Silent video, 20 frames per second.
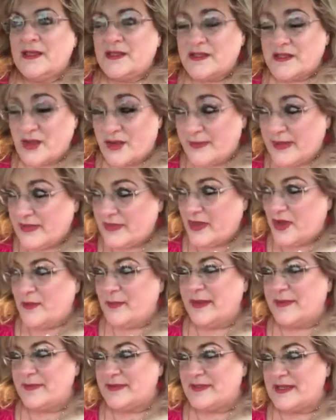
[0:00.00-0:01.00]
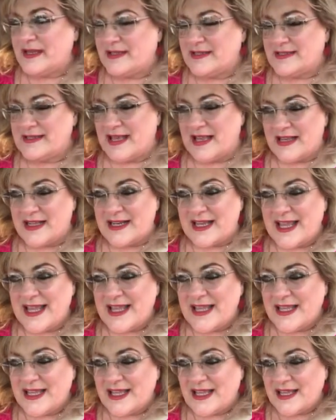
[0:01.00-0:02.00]
So I made the homemade potato salad,
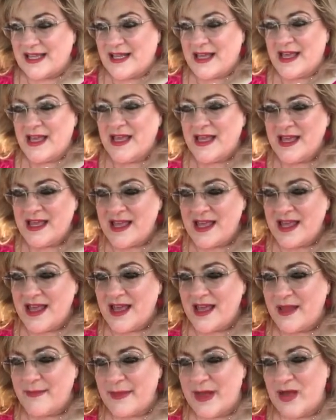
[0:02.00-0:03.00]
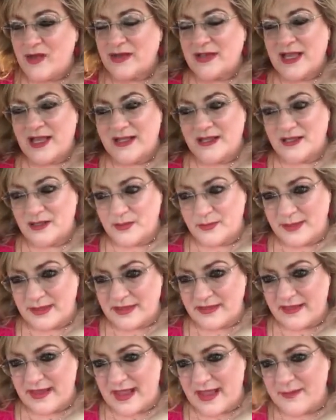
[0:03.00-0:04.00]
and I only had a little bit
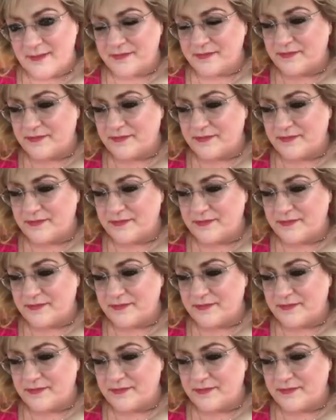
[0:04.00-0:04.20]
of that.